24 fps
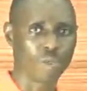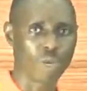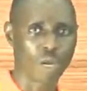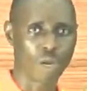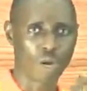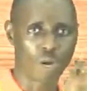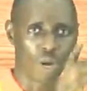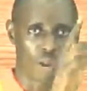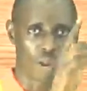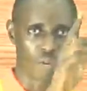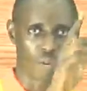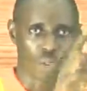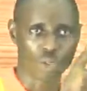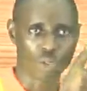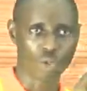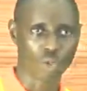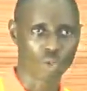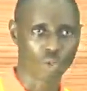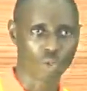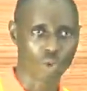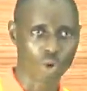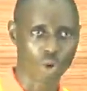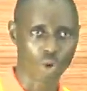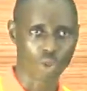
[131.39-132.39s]
Your graph is
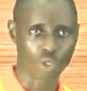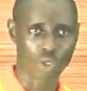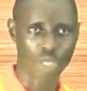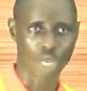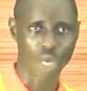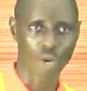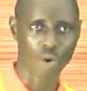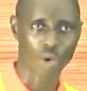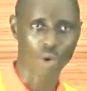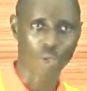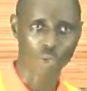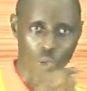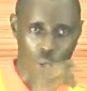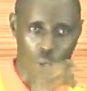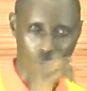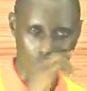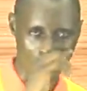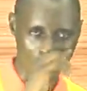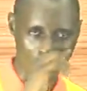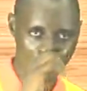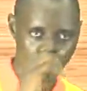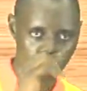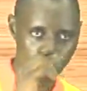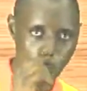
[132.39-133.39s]
going to cut across to
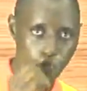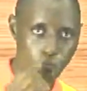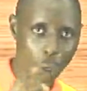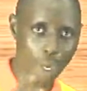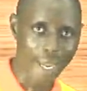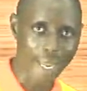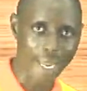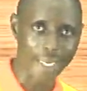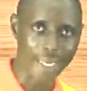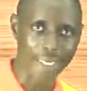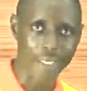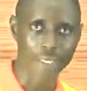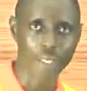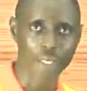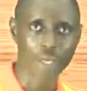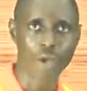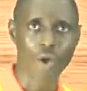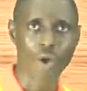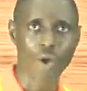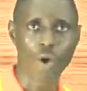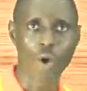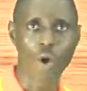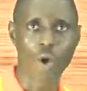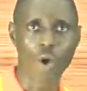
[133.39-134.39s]
allocate
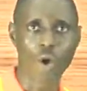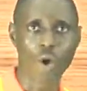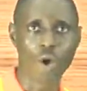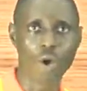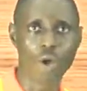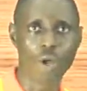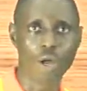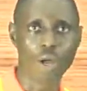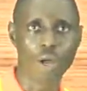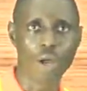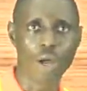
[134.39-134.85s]
or